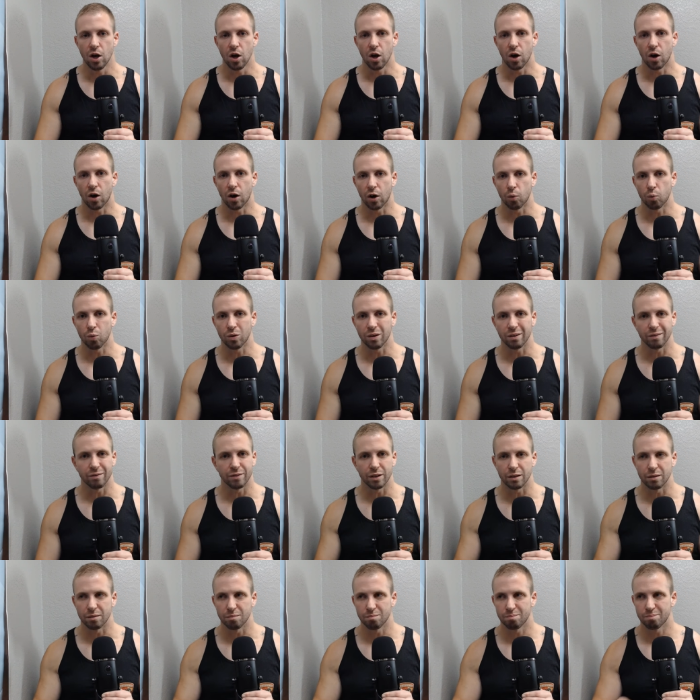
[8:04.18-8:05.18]
are one of
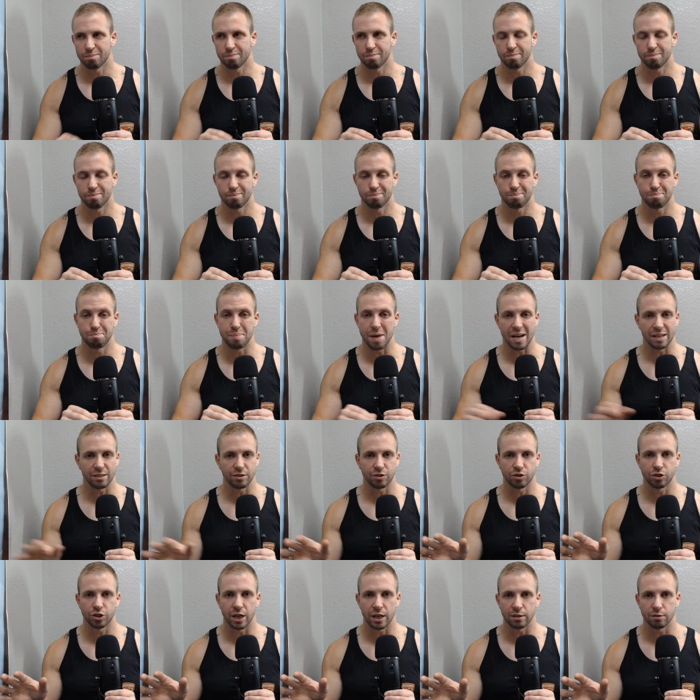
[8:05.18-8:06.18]
the
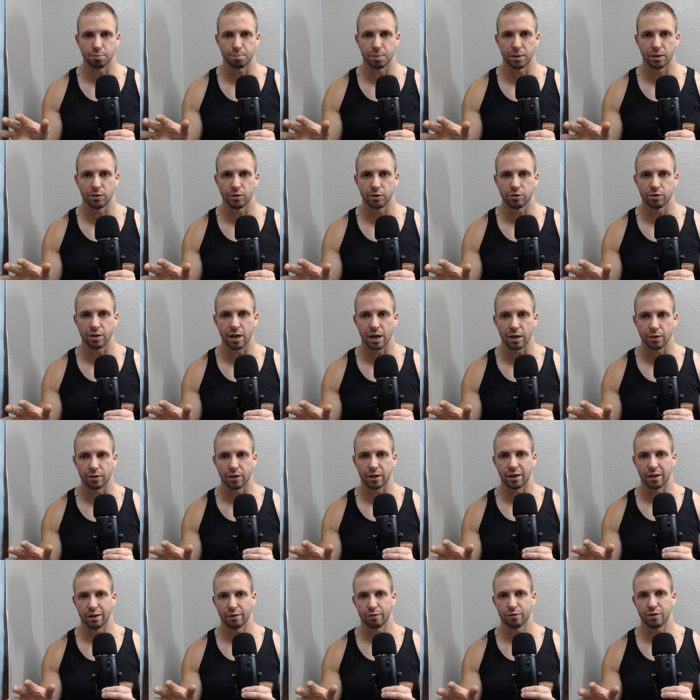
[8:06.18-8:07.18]
best chest builders out
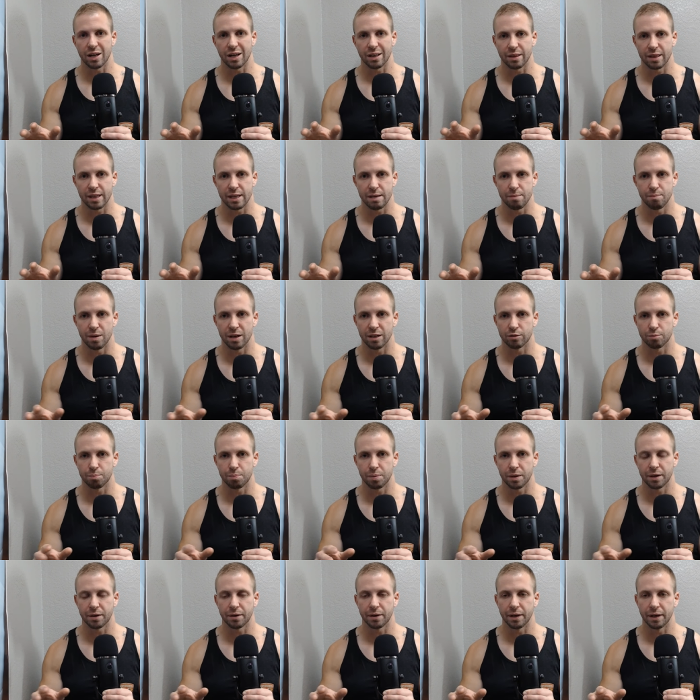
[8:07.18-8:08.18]
there, if not the best,
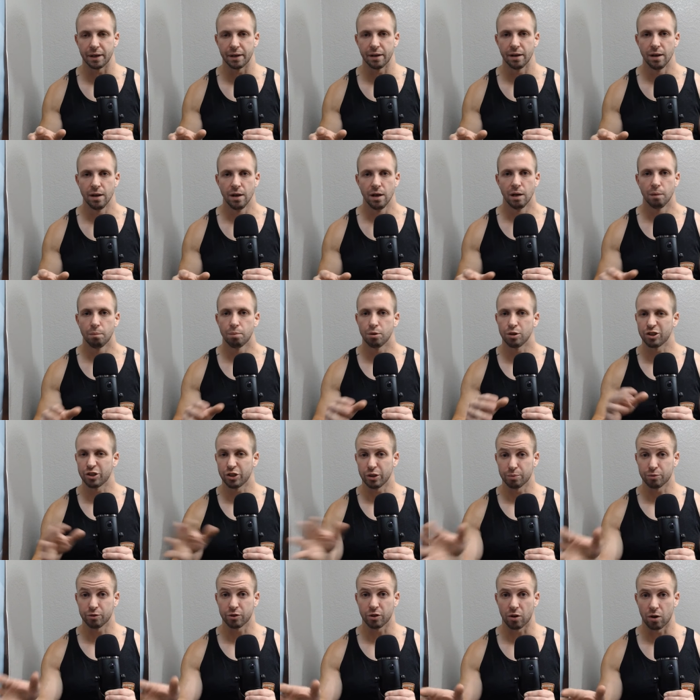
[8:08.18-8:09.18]
period.
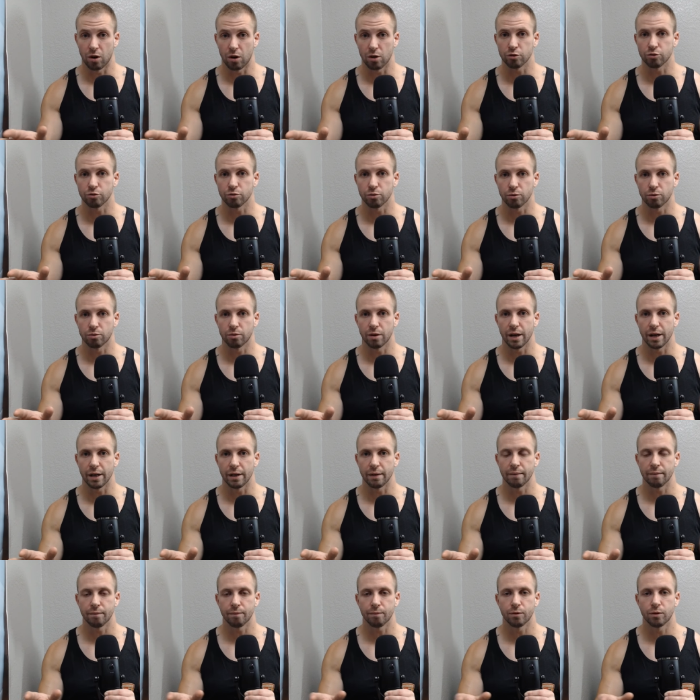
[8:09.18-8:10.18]
Push-ups are also
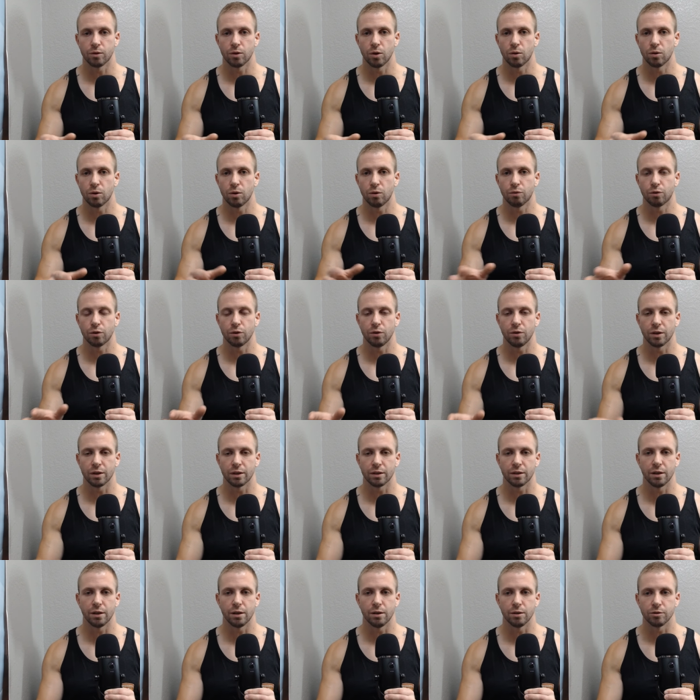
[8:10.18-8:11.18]
great. Don't overlook
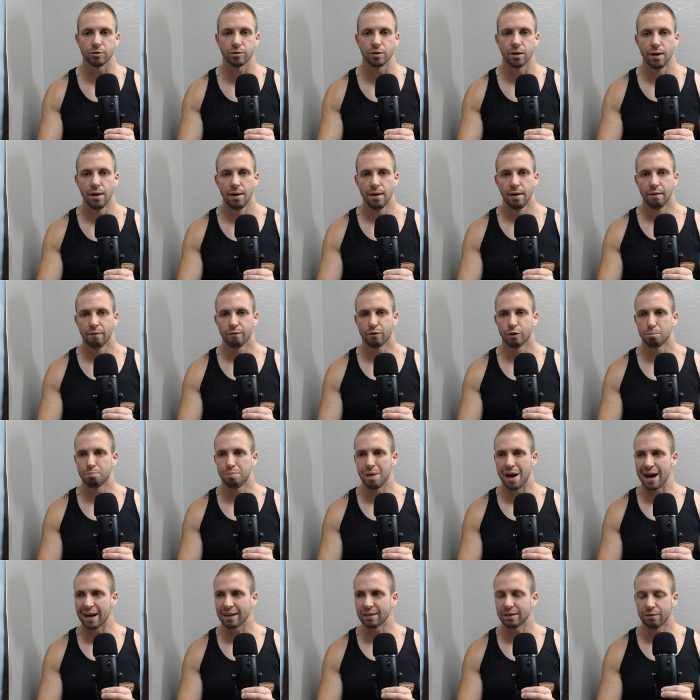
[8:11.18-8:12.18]
those. For
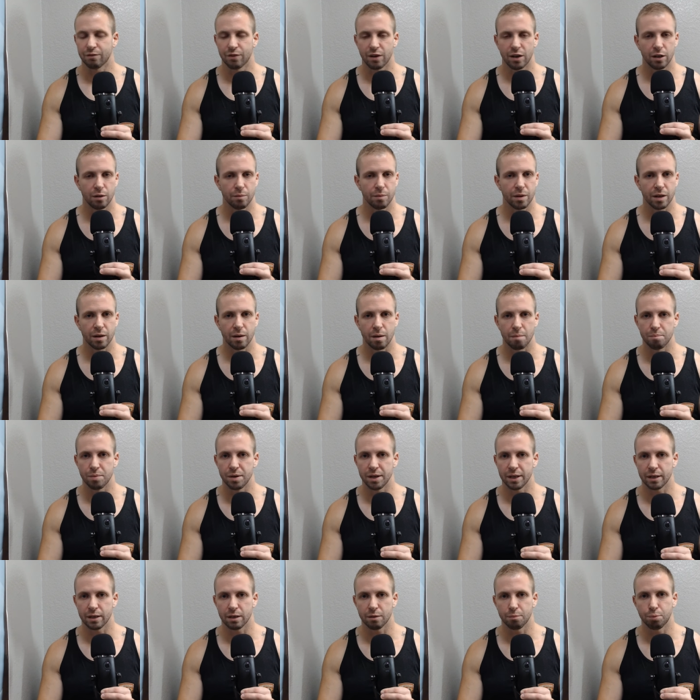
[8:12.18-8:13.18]
back development, I'm
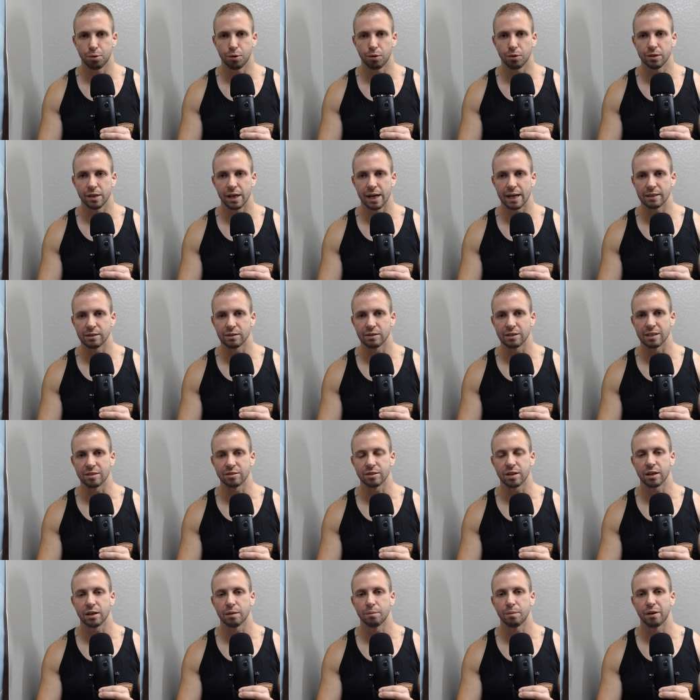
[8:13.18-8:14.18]
big into pull downs. That's
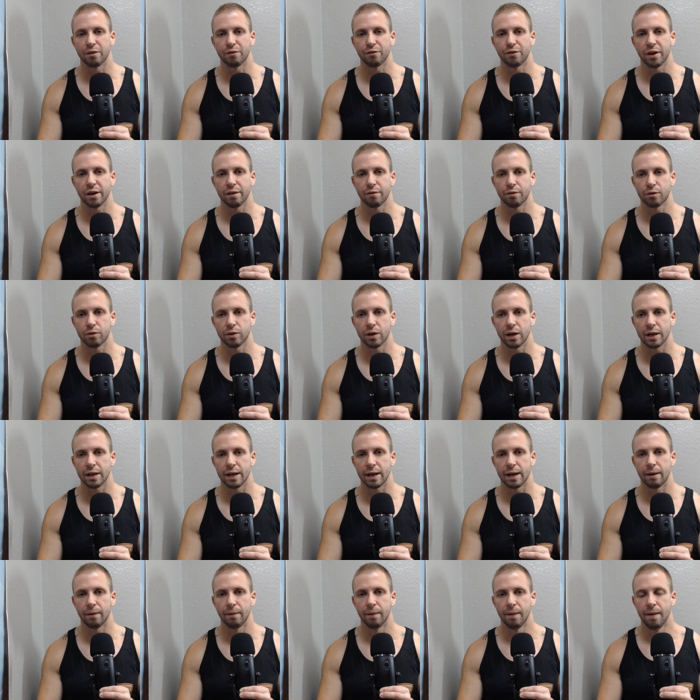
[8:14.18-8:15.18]
kind of my favorite right
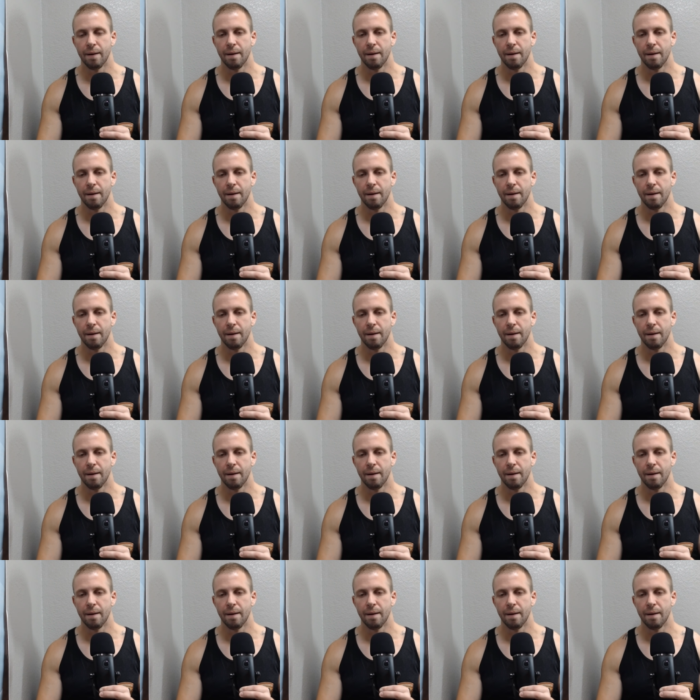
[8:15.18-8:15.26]
now.